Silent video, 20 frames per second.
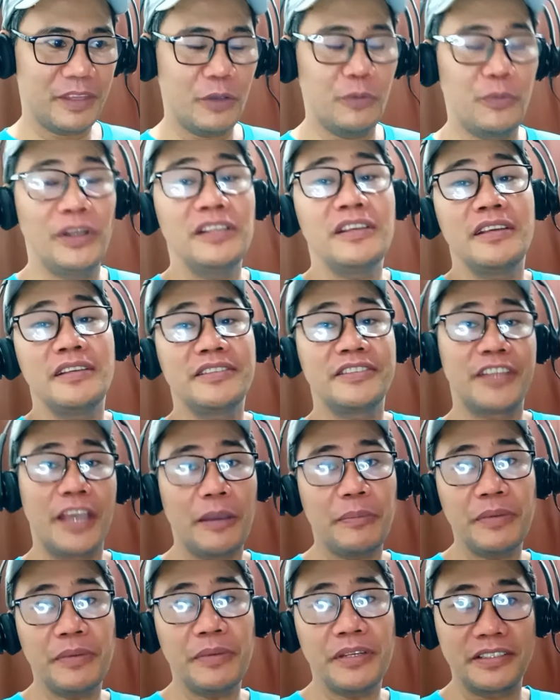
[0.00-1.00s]
Well, he is
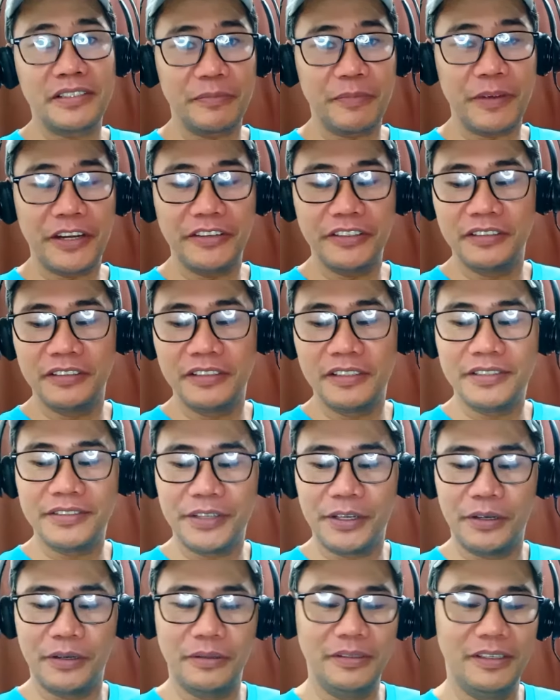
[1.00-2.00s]
Japanese apparently,
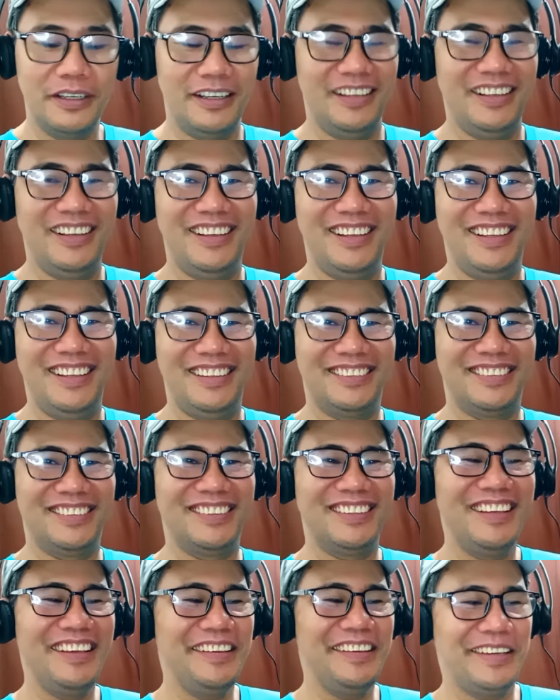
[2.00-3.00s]
so
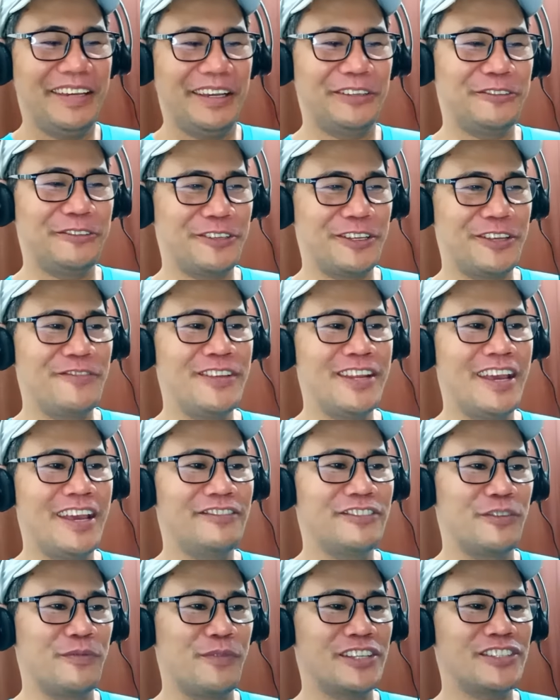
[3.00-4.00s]
I don't even
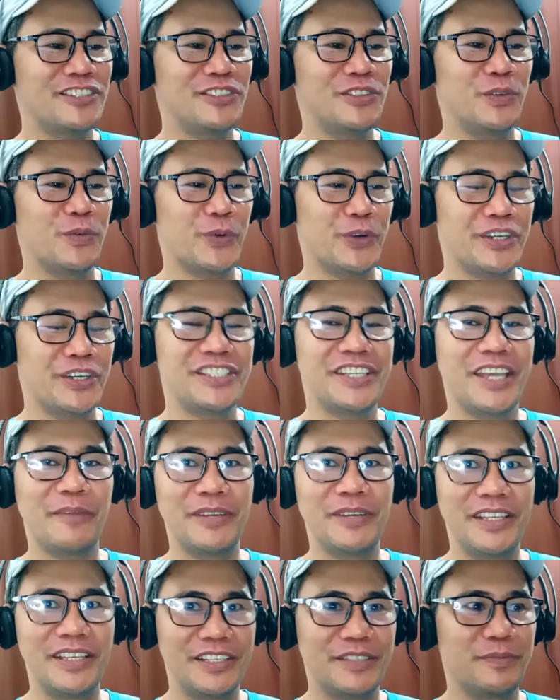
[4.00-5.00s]
have to mention the word
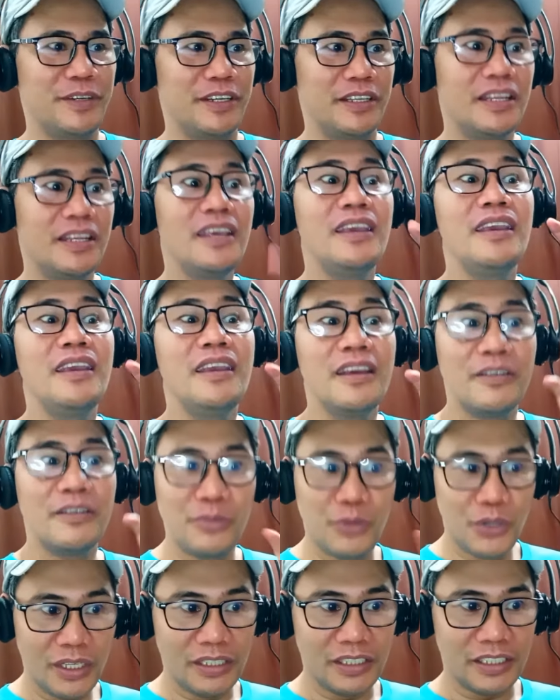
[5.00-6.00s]
Japanese, but
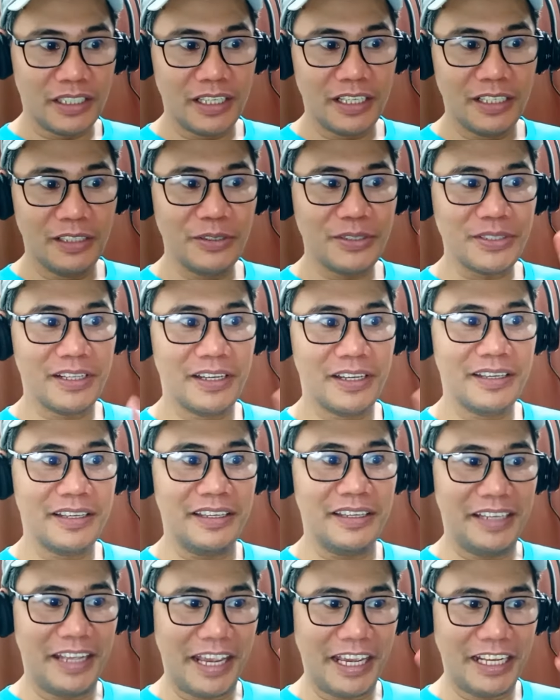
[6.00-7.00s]
really, he looks like
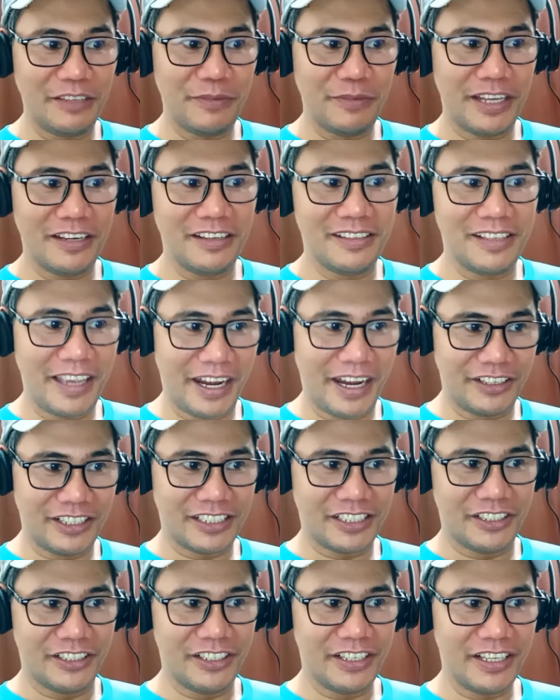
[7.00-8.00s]
an animated
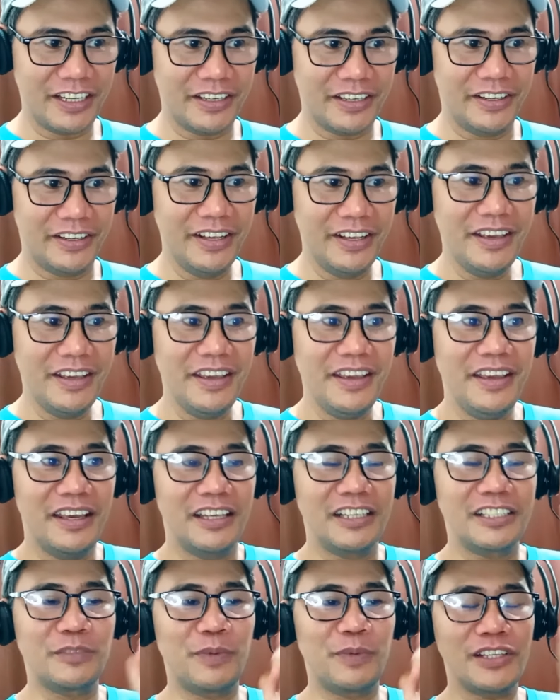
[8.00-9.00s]
character here,
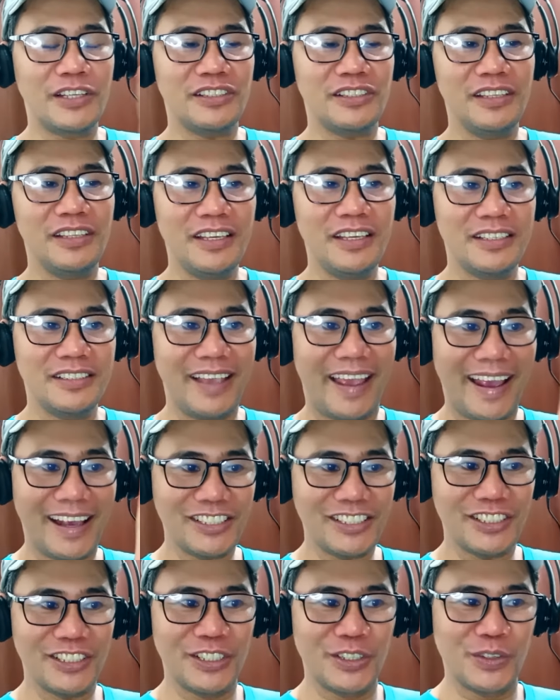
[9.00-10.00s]
especially his
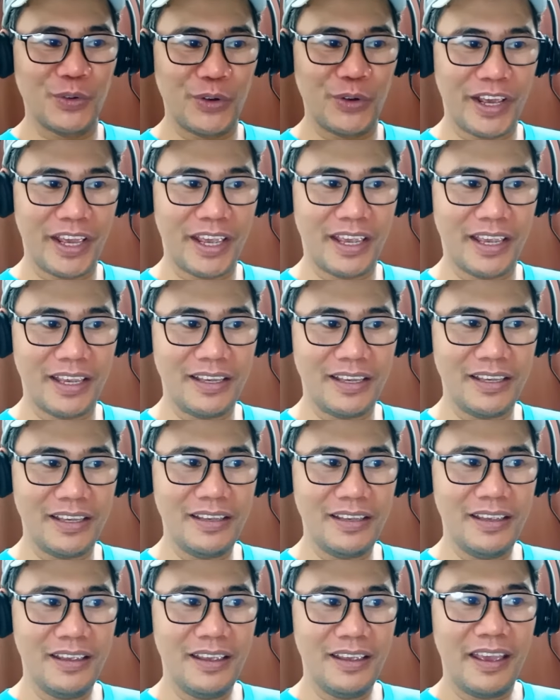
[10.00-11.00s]
ash gray
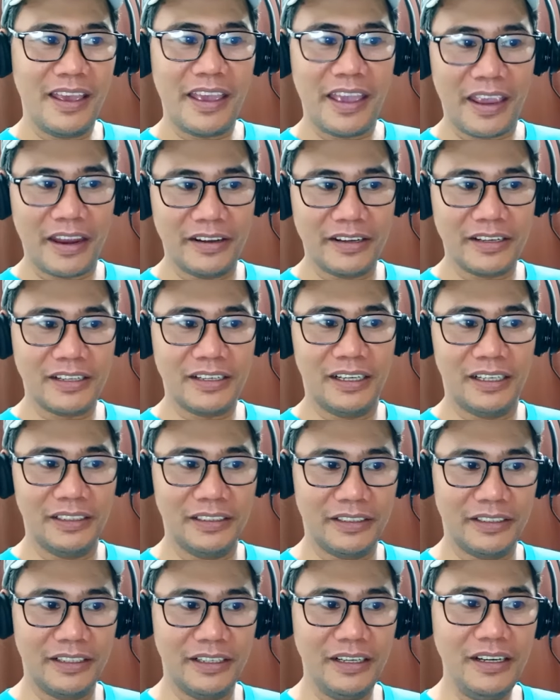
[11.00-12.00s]
hair
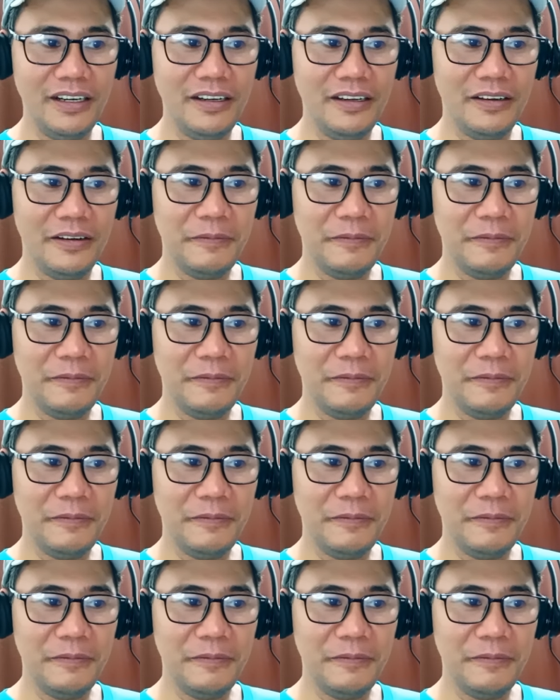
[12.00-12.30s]
color.